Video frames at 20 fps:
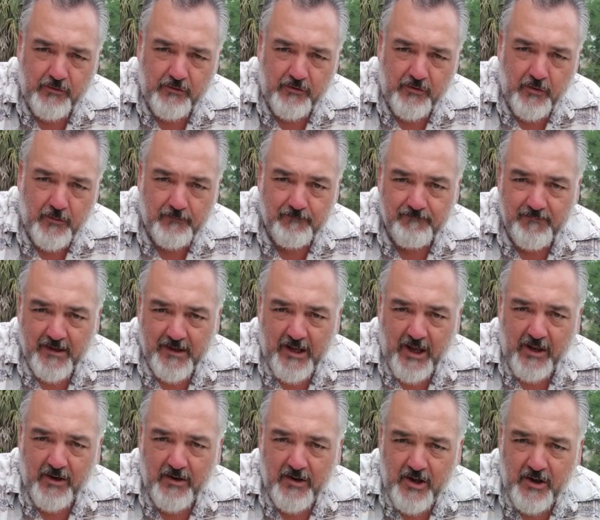So
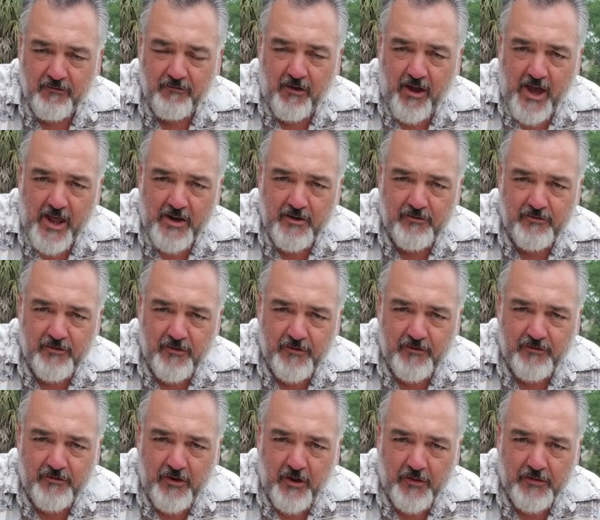again, advantage to the
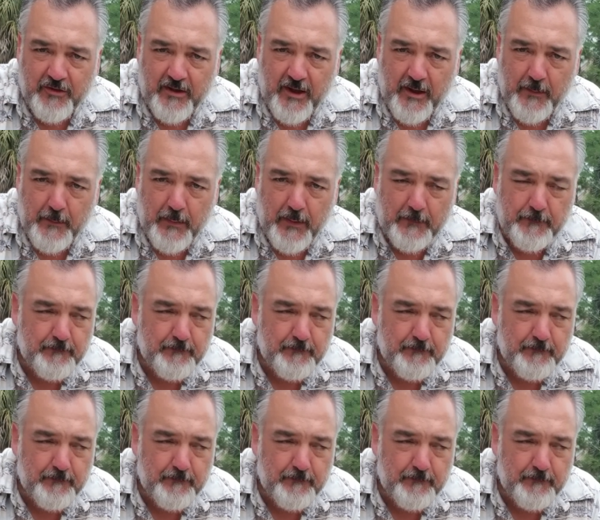stealth camping.